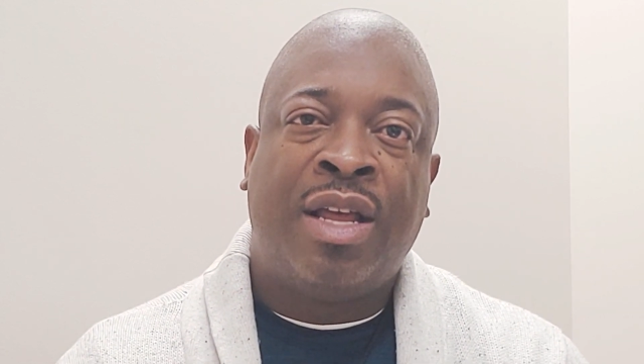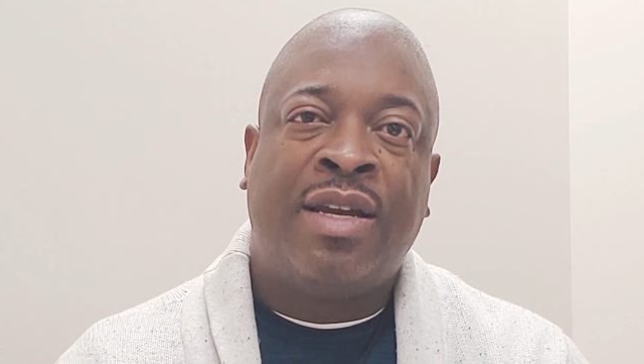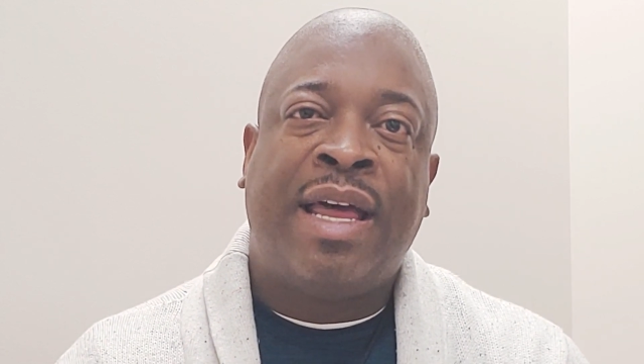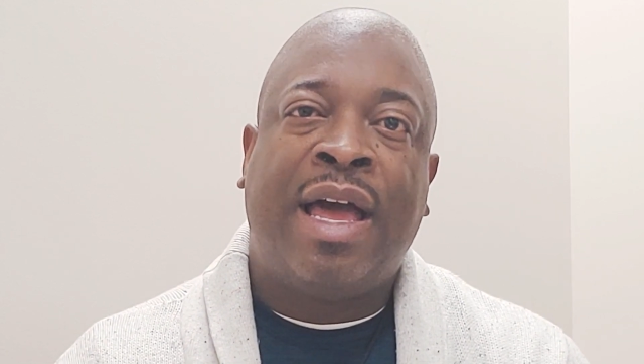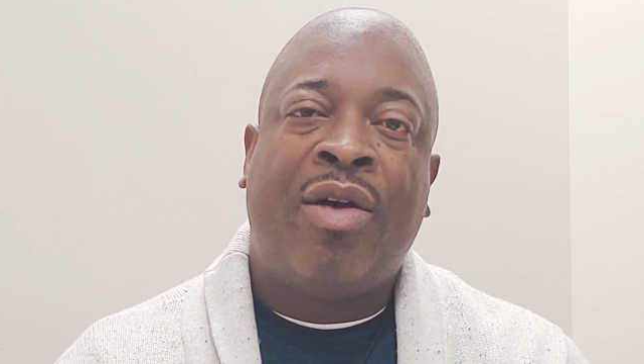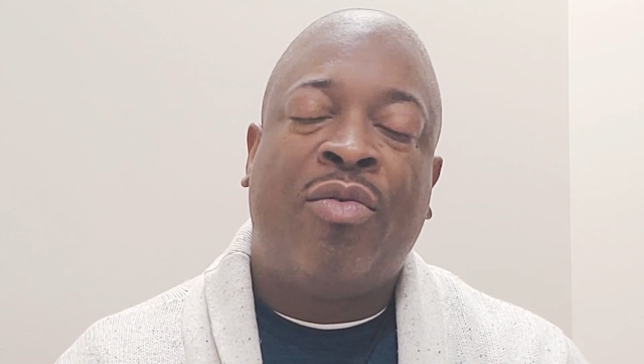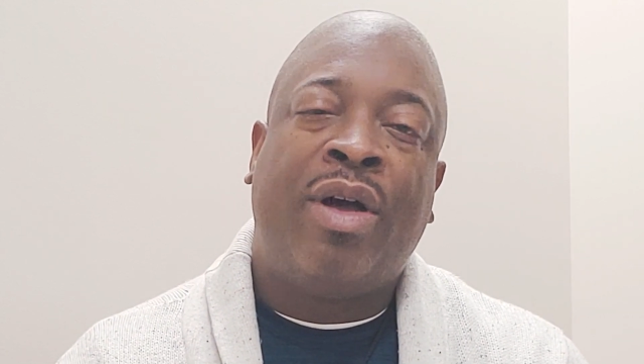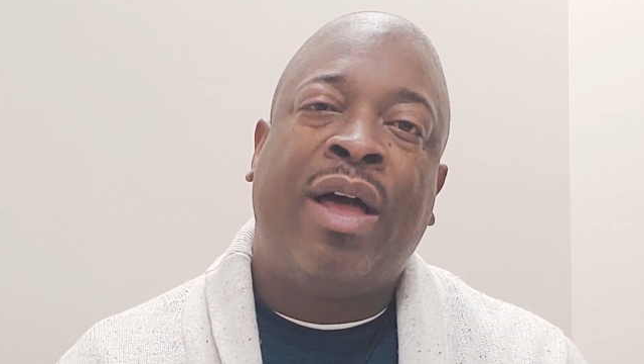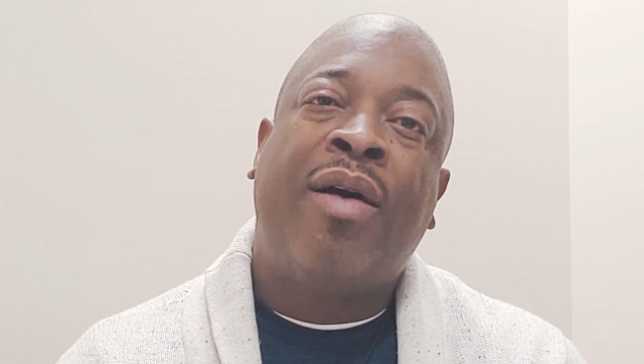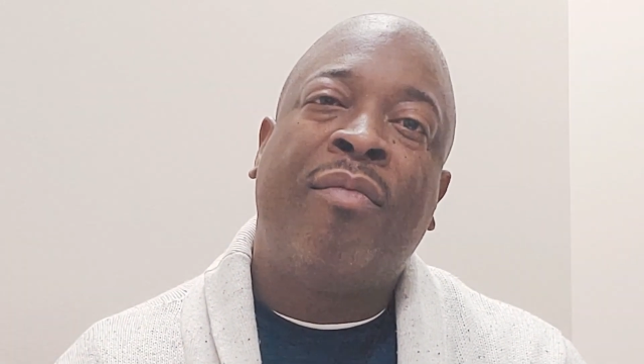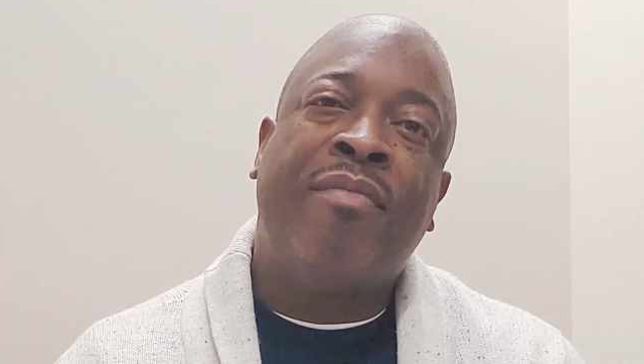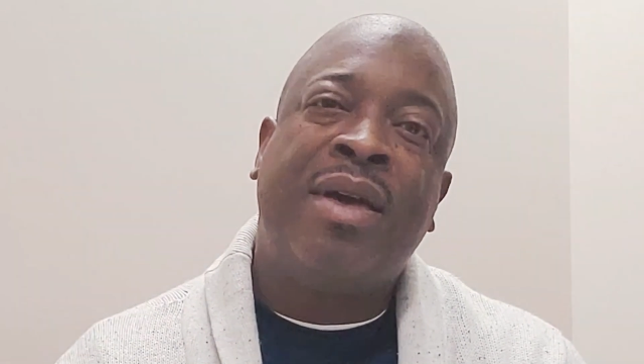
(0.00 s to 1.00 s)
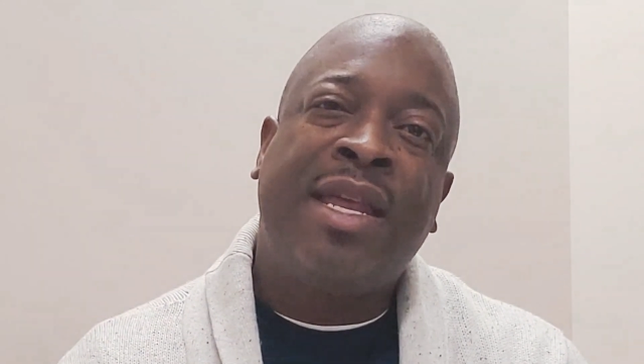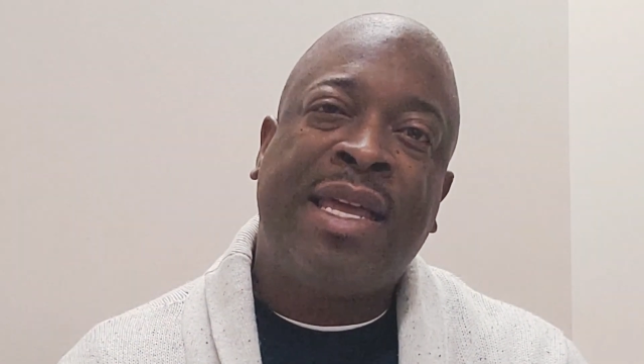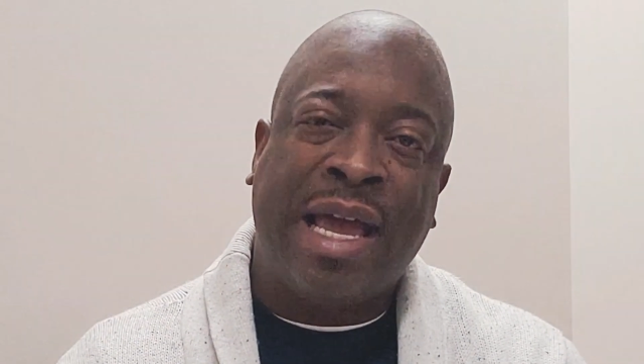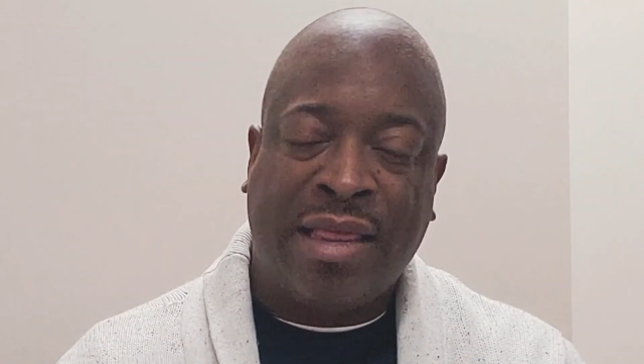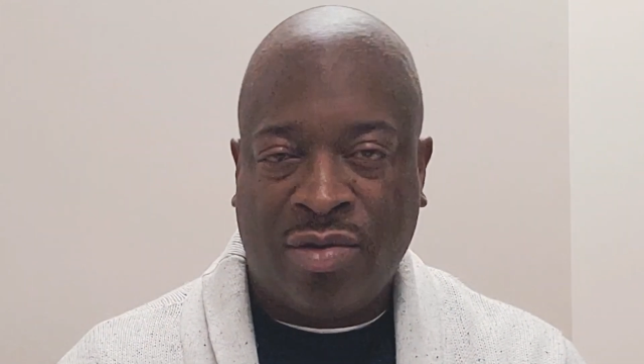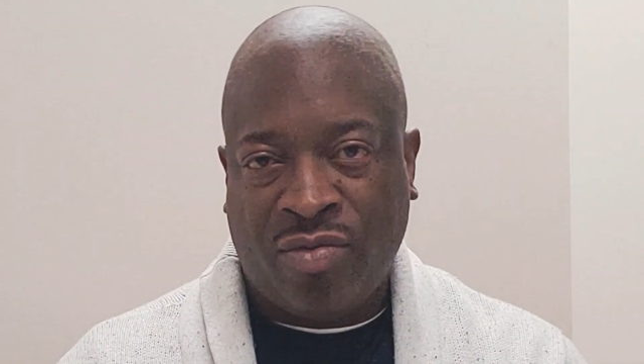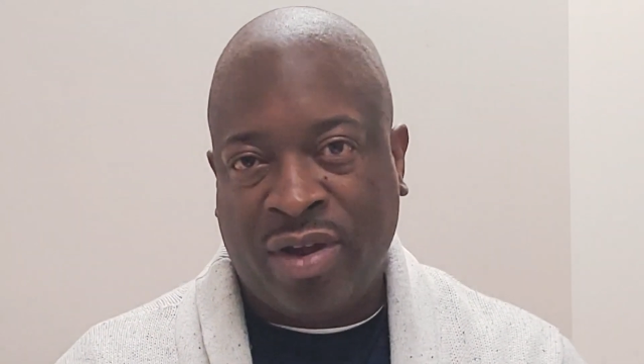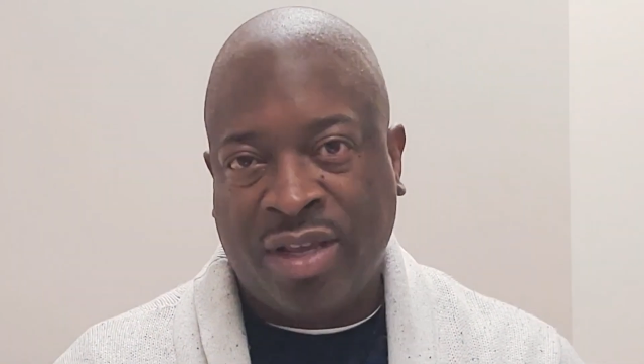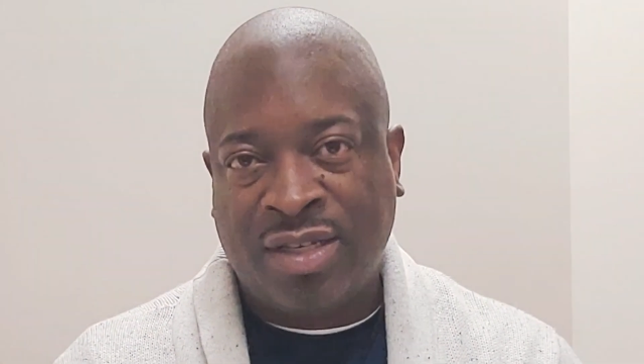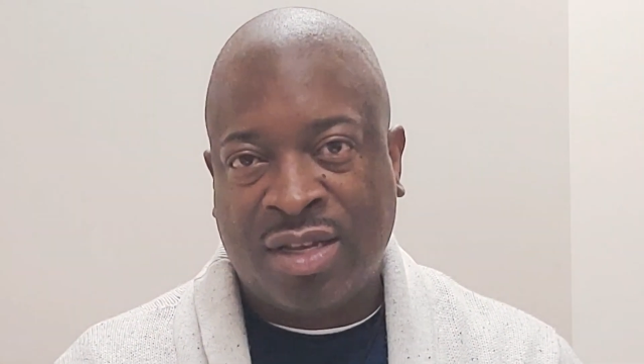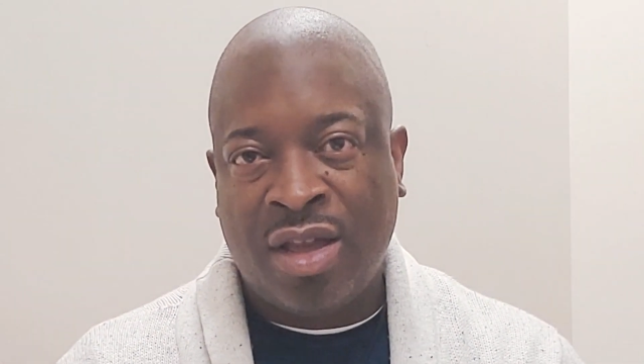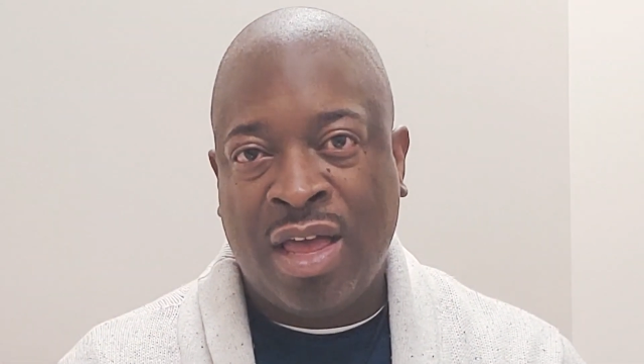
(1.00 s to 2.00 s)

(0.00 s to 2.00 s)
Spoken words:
that will help mitigate the risk